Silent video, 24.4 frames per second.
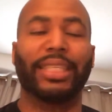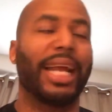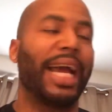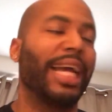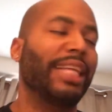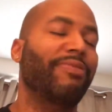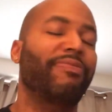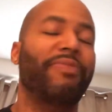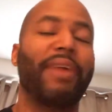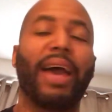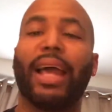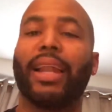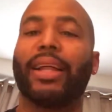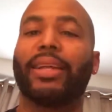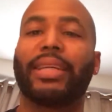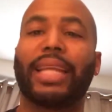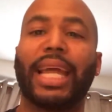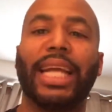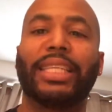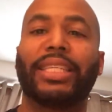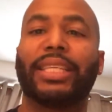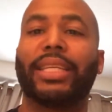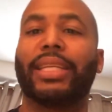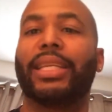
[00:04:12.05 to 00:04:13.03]
That's
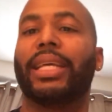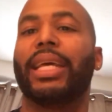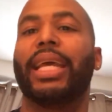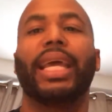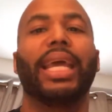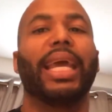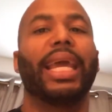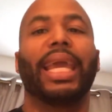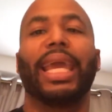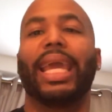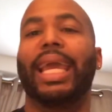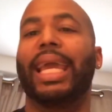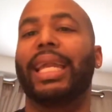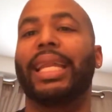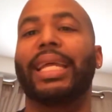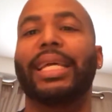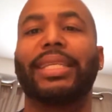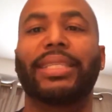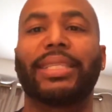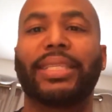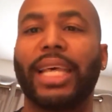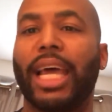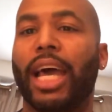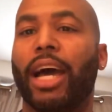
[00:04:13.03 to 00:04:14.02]
validation in
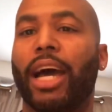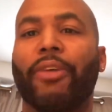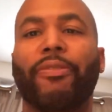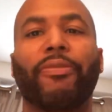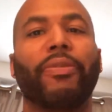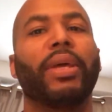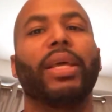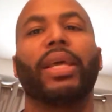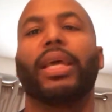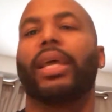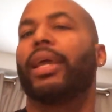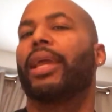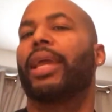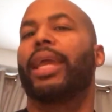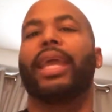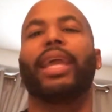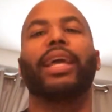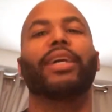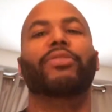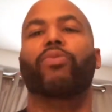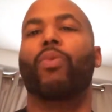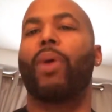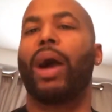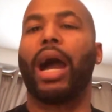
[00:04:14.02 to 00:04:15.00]
itself
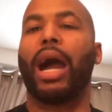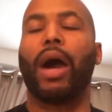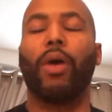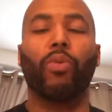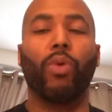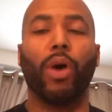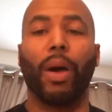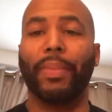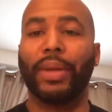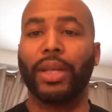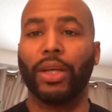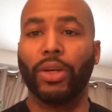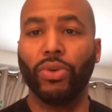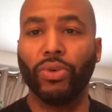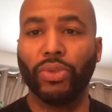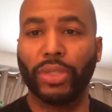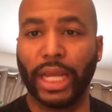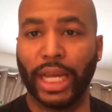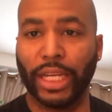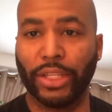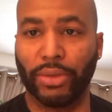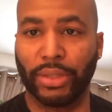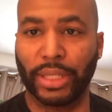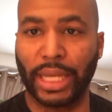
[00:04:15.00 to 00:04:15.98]
is why a woman lose
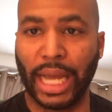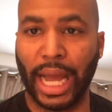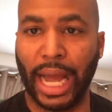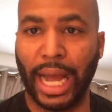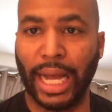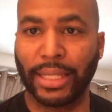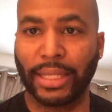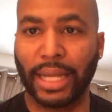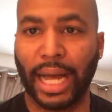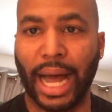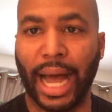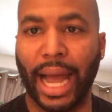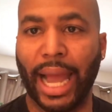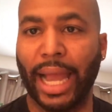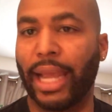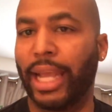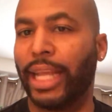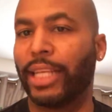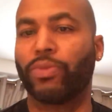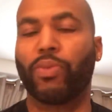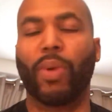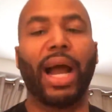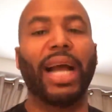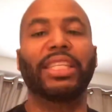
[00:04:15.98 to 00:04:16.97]
interest, guys. All right,
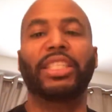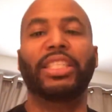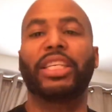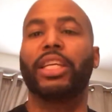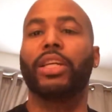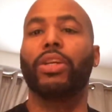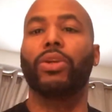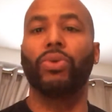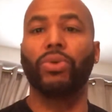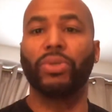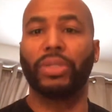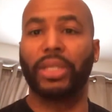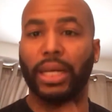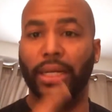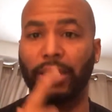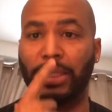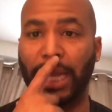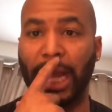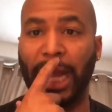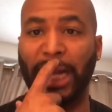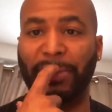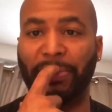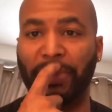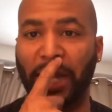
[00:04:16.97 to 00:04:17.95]
it's why she lose the
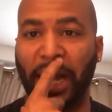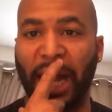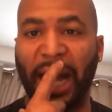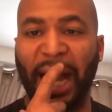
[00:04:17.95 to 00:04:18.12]
attachment.